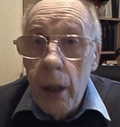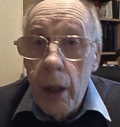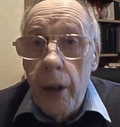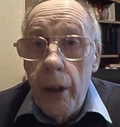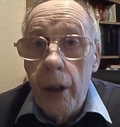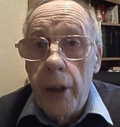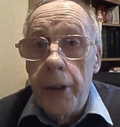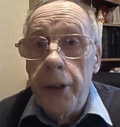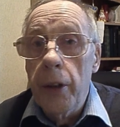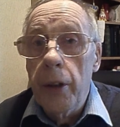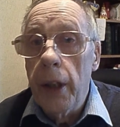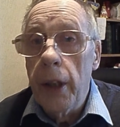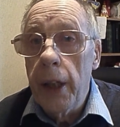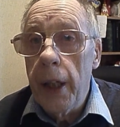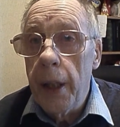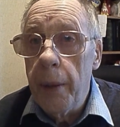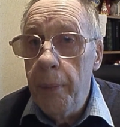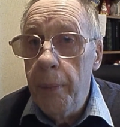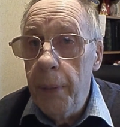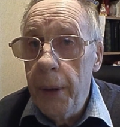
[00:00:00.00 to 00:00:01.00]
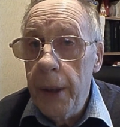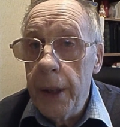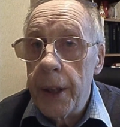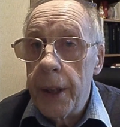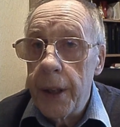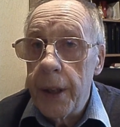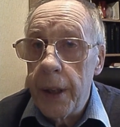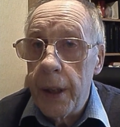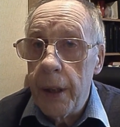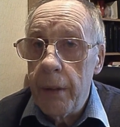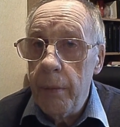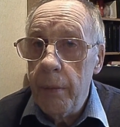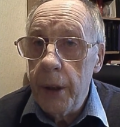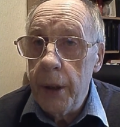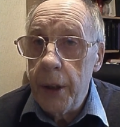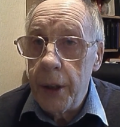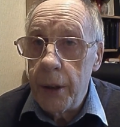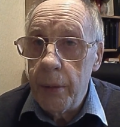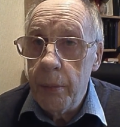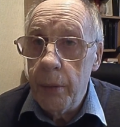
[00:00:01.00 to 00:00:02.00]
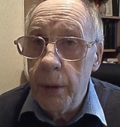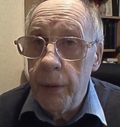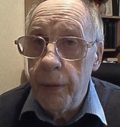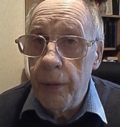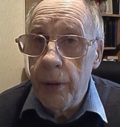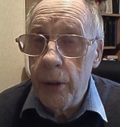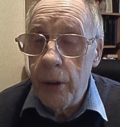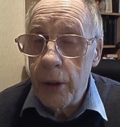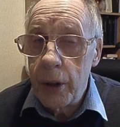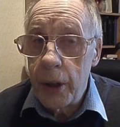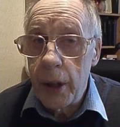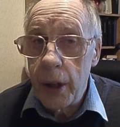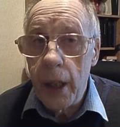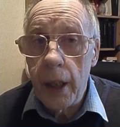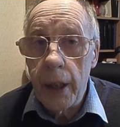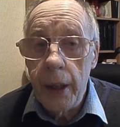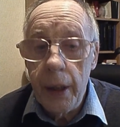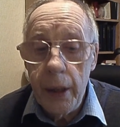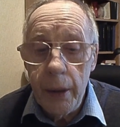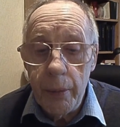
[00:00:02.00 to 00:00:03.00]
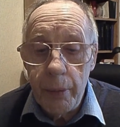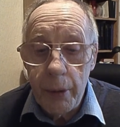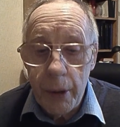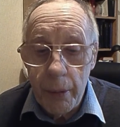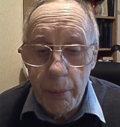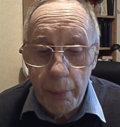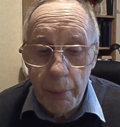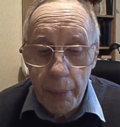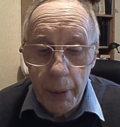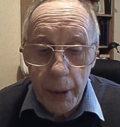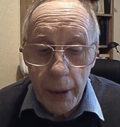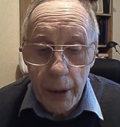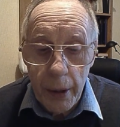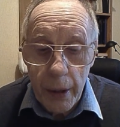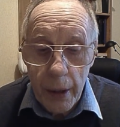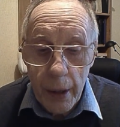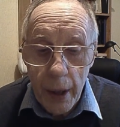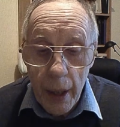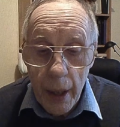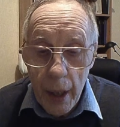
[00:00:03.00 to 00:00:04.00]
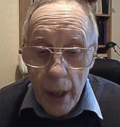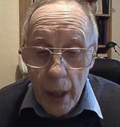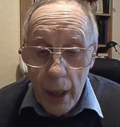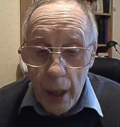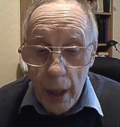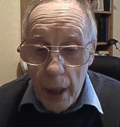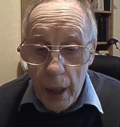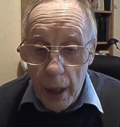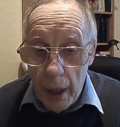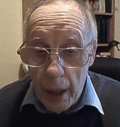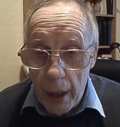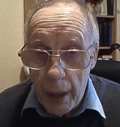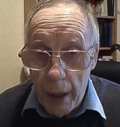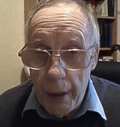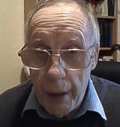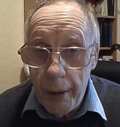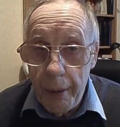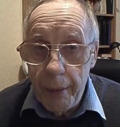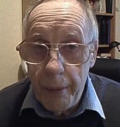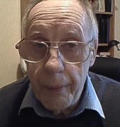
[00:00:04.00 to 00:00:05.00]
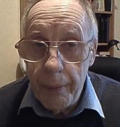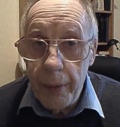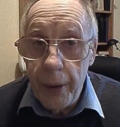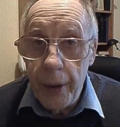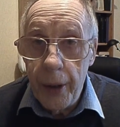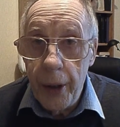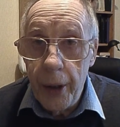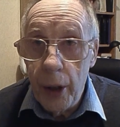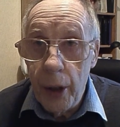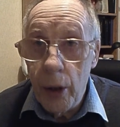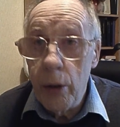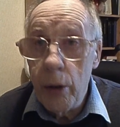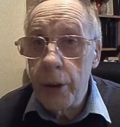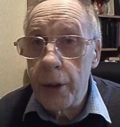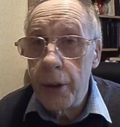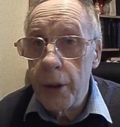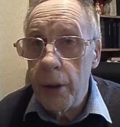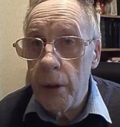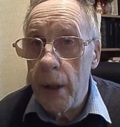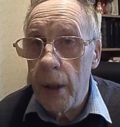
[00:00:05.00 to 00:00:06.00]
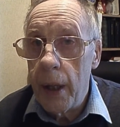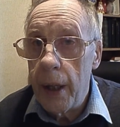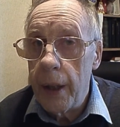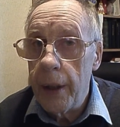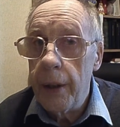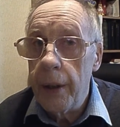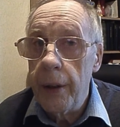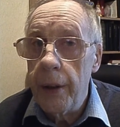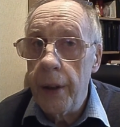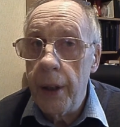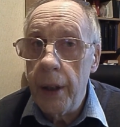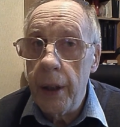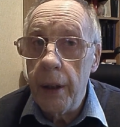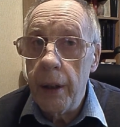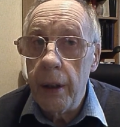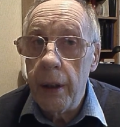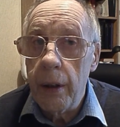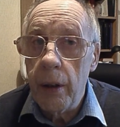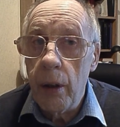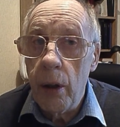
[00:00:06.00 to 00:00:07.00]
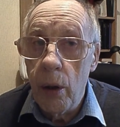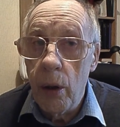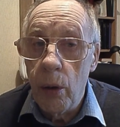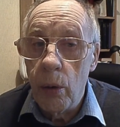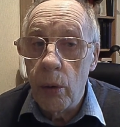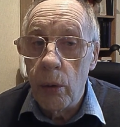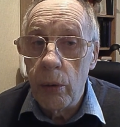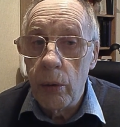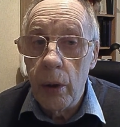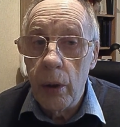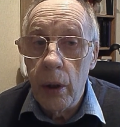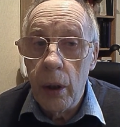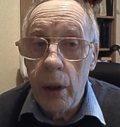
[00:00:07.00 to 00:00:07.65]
not only had pits, as I've mentioned before, slag heaps and pits, they also had their own